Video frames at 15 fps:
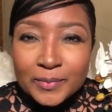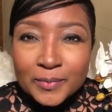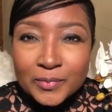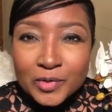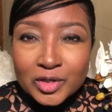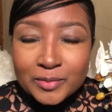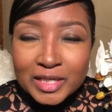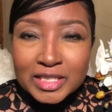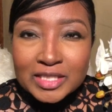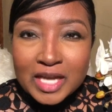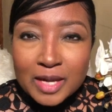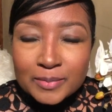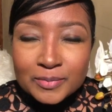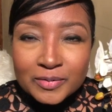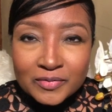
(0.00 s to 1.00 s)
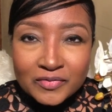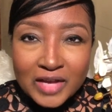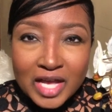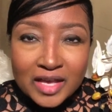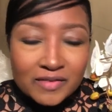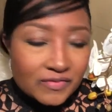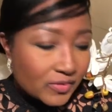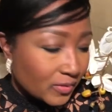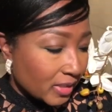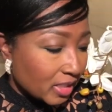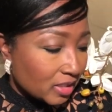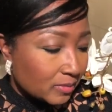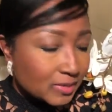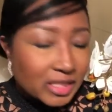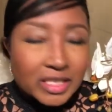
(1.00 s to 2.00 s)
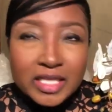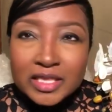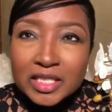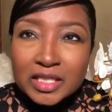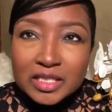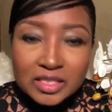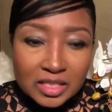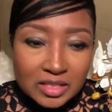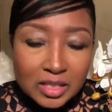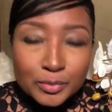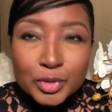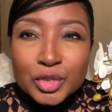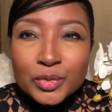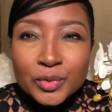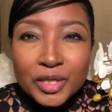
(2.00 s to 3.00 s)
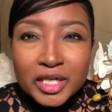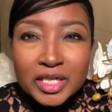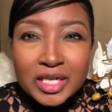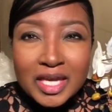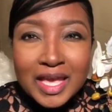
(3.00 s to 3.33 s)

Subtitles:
one of my top 5 red lipstick, I think this is number 3,